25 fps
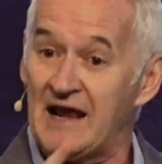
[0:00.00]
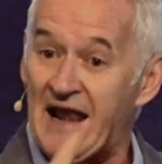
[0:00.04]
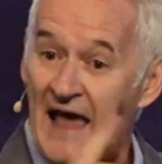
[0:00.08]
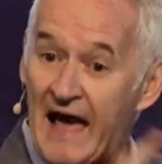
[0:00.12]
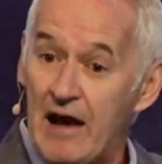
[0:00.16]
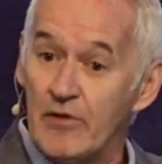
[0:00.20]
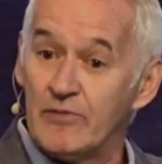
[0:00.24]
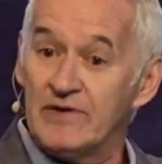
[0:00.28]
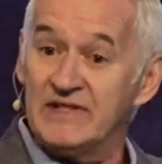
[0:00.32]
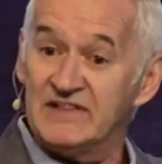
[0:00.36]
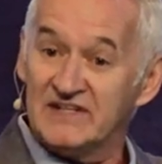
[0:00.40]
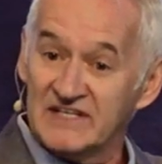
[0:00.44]

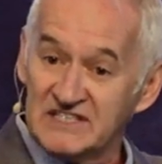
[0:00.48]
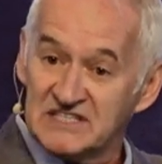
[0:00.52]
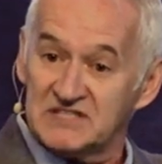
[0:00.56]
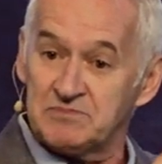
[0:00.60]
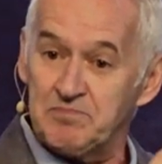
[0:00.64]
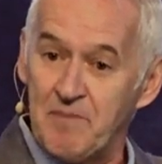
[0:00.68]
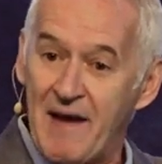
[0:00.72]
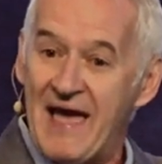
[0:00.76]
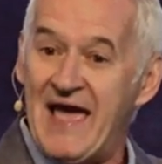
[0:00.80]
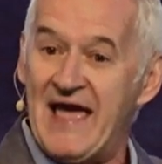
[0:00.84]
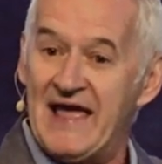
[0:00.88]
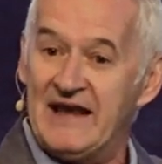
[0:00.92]
allowing this
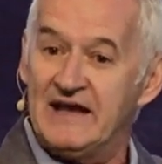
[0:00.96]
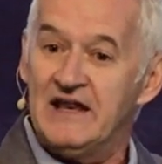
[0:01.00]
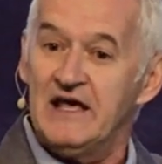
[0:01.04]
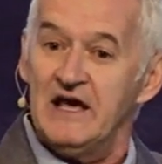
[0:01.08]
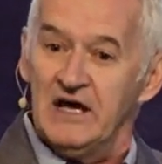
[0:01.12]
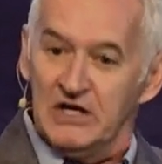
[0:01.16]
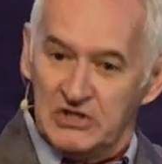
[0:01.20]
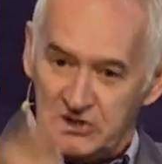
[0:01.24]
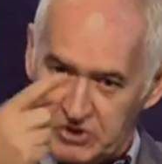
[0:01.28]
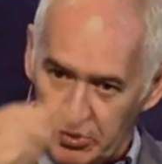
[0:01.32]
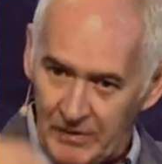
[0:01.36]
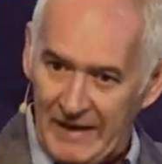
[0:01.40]
man
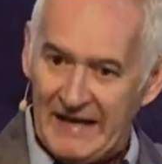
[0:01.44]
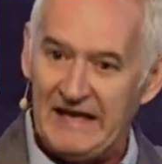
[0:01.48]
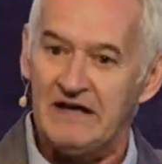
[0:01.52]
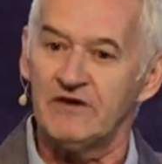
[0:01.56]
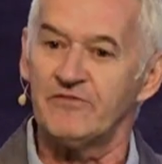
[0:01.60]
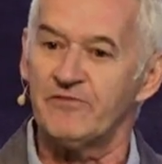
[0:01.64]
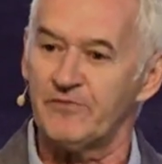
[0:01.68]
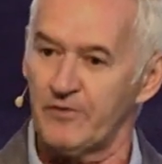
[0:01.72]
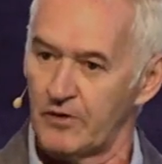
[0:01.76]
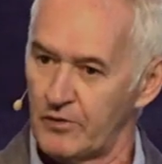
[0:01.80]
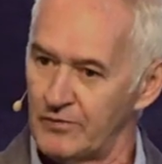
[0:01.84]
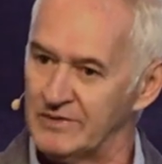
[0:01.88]
to
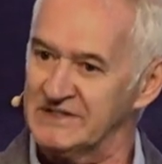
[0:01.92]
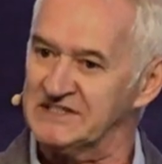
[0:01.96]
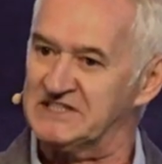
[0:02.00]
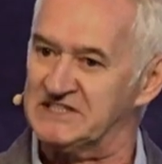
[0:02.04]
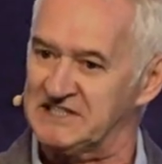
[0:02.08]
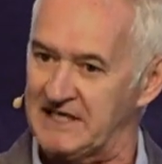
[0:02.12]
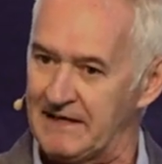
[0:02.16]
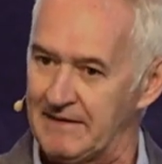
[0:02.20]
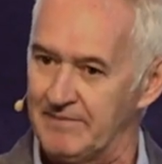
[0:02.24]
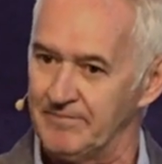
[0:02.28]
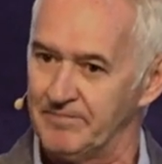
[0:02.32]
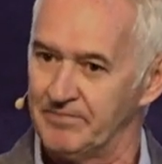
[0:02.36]

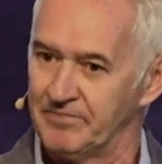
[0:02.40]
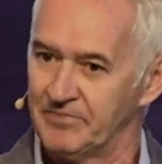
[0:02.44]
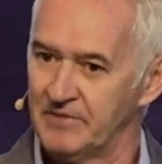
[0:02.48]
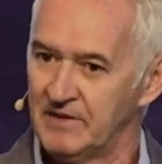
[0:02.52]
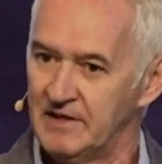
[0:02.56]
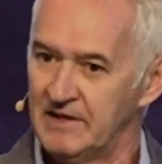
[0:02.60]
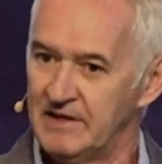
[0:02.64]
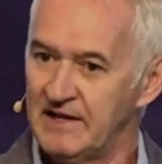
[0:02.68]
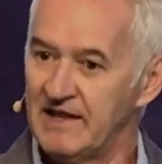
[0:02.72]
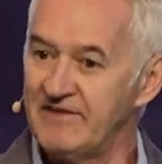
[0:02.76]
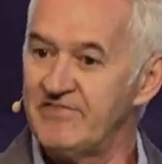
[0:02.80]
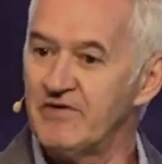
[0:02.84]
influence him,
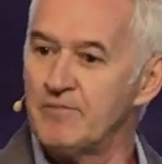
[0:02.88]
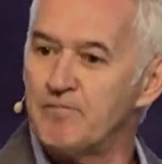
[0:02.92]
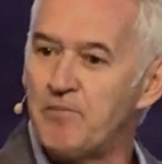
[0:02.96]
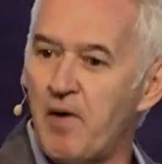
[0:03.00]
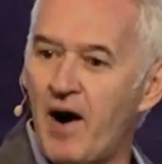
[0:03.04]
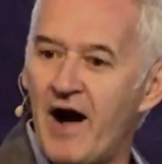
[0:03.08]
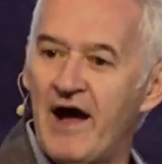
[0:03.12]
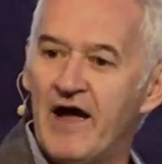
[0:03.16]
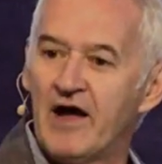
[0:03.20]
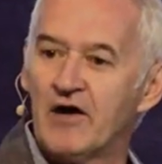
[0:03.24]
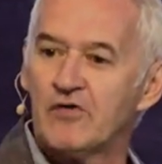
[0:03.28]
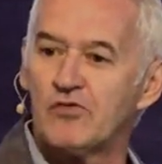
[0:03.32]
even
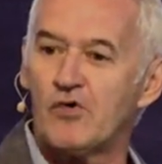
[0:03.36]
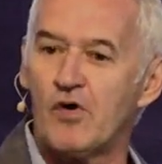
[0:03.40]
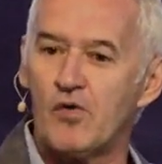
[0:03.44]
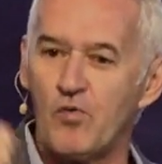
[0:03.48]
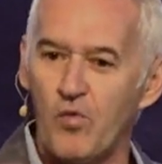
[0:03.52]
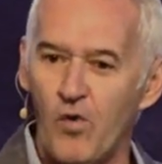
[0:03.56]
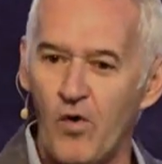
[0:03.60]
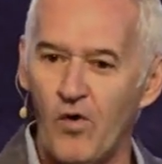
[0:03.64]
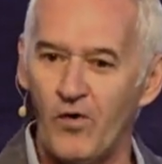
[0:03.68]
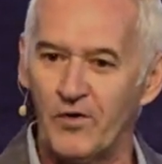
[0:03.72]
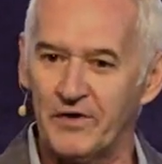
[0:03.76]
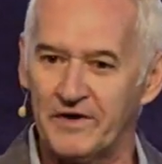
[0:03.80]
by a
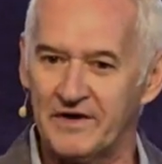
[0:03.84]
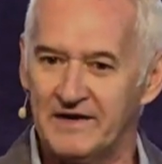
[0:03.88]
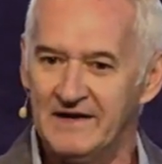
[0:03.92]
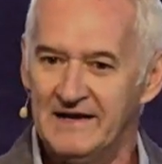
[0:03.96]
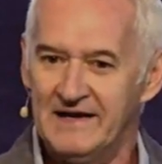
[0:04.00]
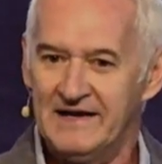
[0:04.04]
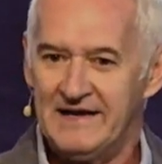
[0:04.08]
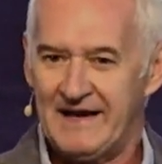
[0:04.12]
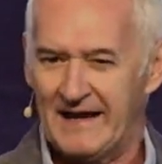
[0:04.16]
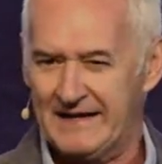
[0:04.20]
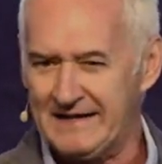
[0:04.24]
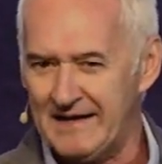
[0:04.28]
reward.
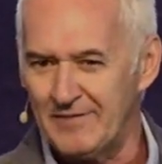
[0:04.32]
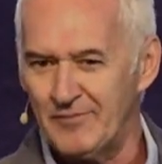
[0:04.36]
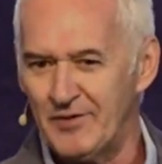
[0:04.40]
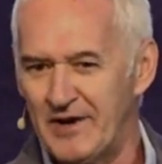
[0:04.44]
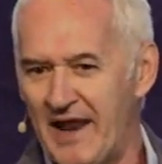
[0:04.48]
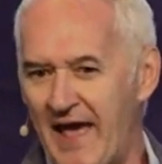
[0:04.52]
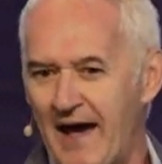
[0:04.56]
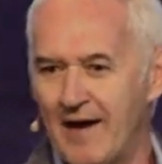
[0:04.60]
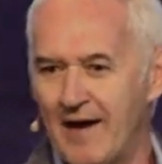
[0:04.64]
Now, come on,